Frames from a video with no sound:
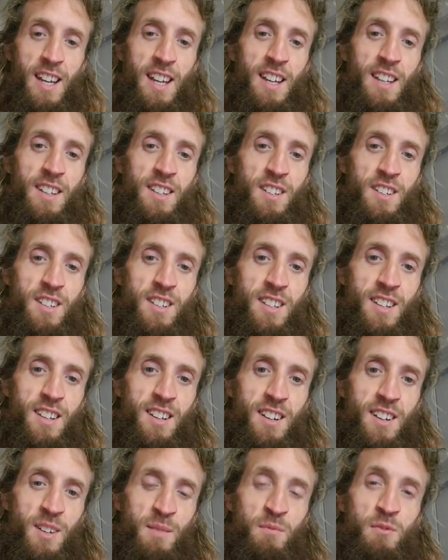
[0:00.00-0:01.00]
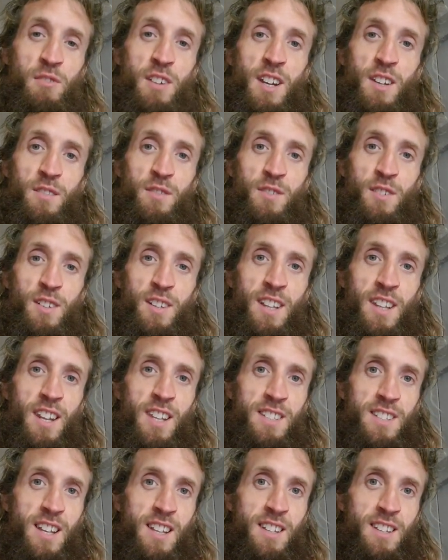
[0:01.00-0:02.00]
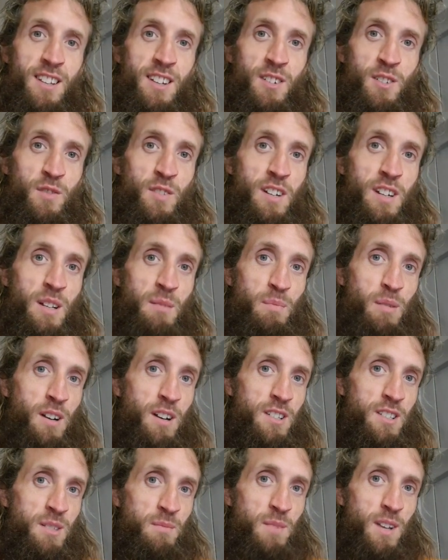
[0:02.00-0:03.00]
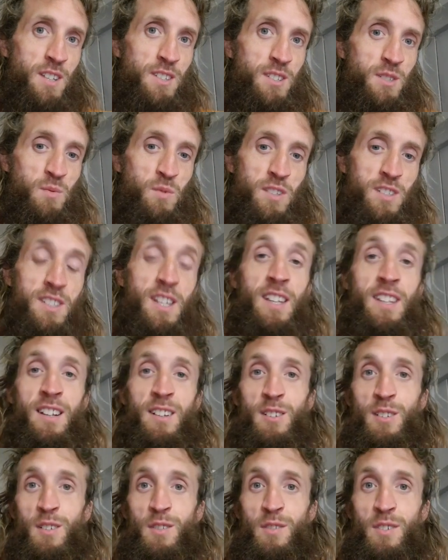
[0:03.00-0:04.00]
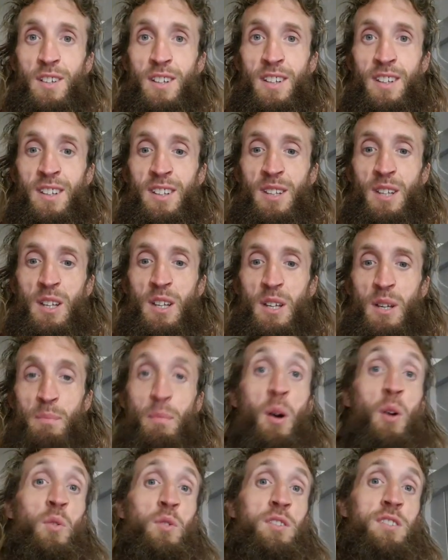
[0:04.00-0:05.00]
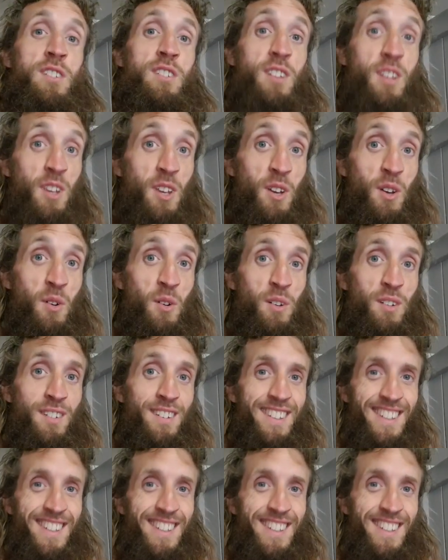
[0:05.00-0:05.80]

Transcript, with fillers: And I'm grateful. And I send a lovely little personal message We're sending love in the post to you,